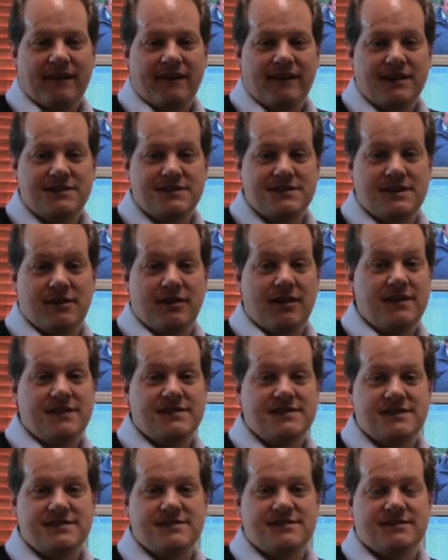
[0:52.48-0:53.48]
necessarily
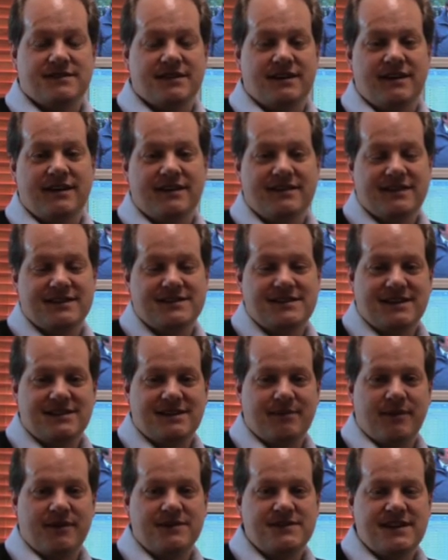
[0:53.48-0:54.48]
this is the, the
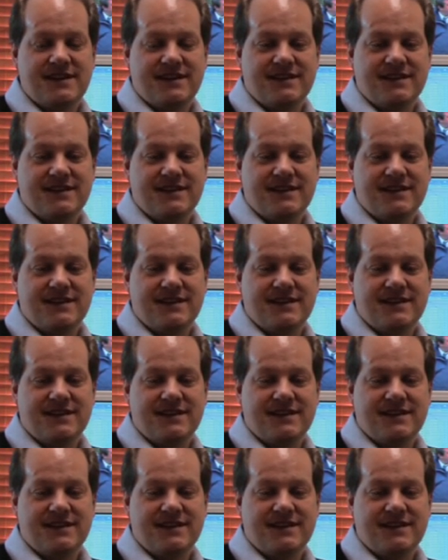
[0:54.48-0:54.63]
setup that you see.